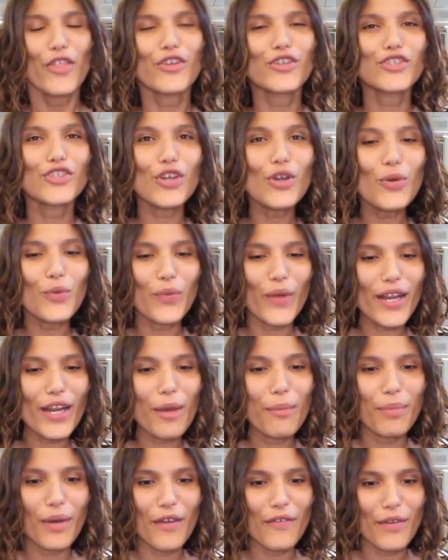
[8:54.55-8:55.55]
The show went
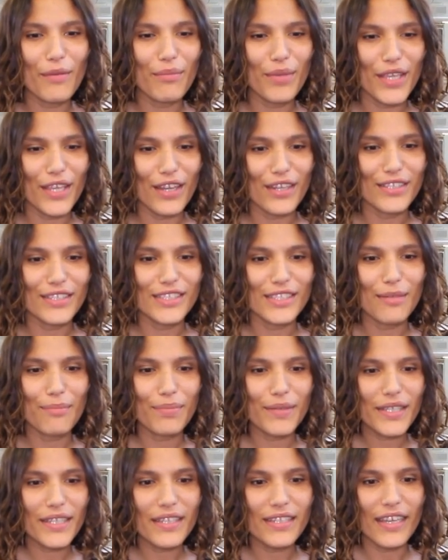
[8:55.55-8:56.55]
above and beyond
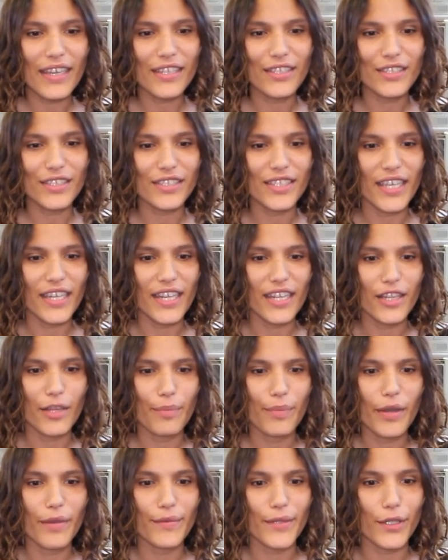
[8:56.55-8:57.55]
simply entertaining the
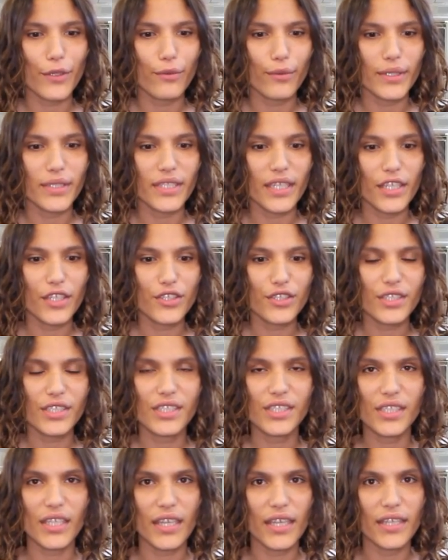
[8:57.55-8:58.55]
public with dangerous
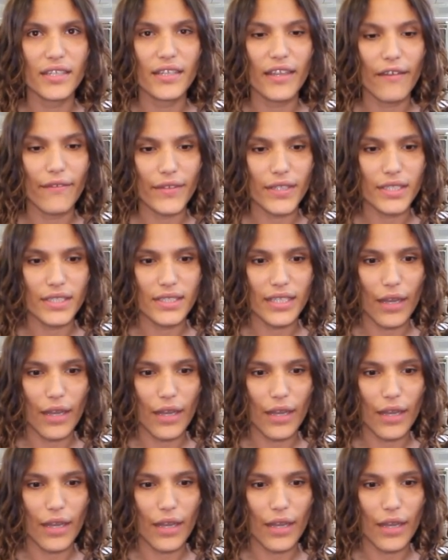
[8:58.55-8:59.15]
sea endeavors,